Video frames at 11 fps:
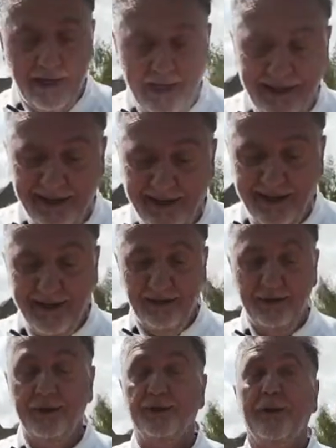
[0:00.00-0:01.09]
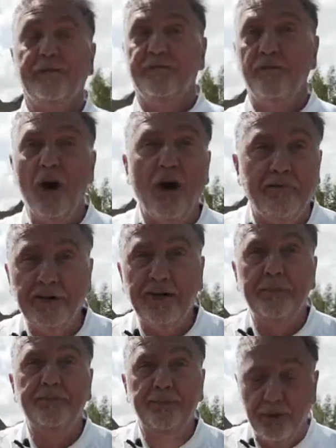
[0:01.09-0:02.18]
Here, you got a lovely,
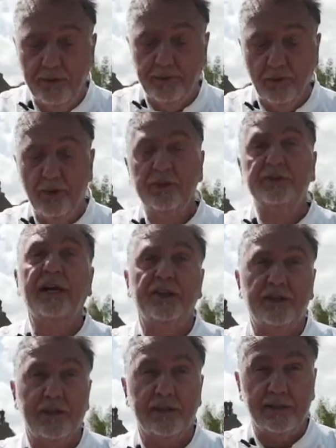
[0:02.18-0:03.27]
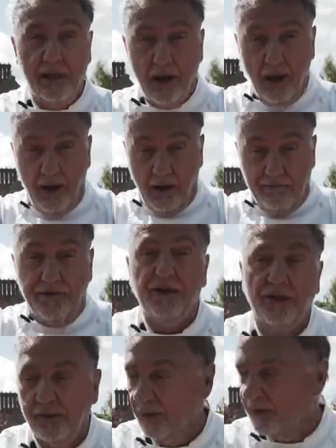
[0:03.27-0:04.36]
beautiful, delicious
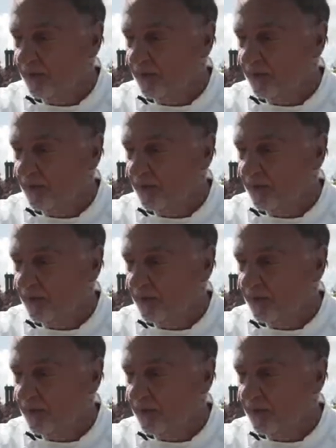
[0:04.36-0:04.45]
vegetable